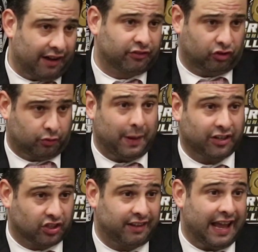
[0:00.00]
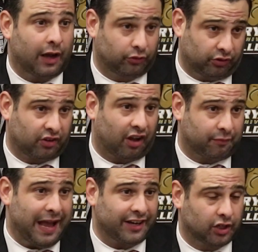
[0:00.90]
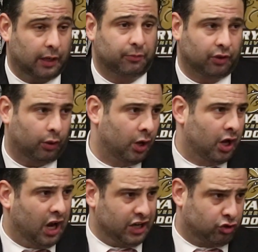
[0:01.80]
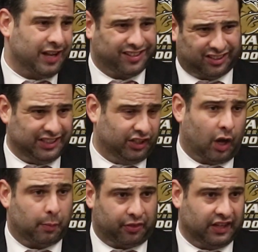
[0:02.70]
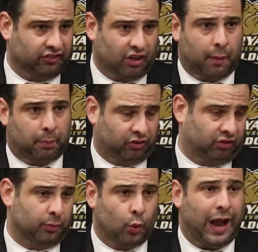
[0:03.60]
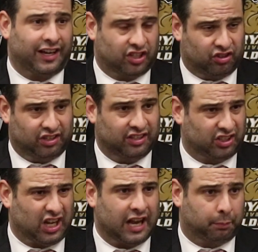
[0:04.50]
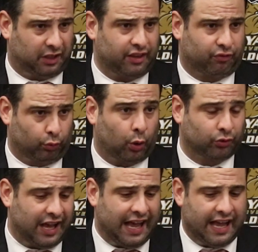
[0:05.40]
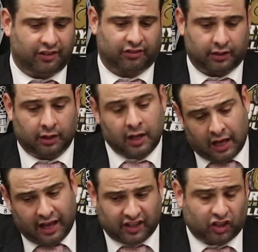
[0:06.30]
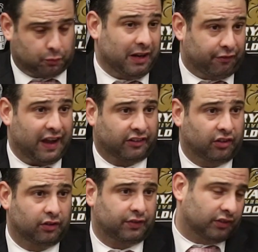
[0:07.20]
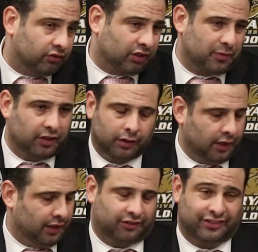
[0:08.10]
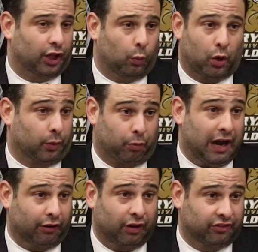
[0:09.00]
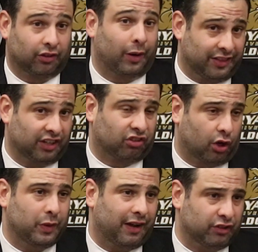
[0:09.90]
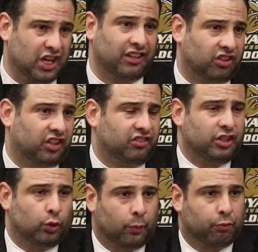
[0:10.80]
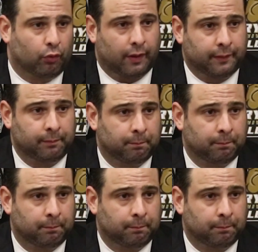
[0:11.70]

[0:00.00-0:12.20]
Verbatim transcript: And obviously, Sebastian Towns is a tough matchup, so I tried to clean a couple things up, put some new actions in to kind of play through those guys, and I think it's been effective and something. It's still a work in progress, so I think it's something we have a chance to continue to improve on.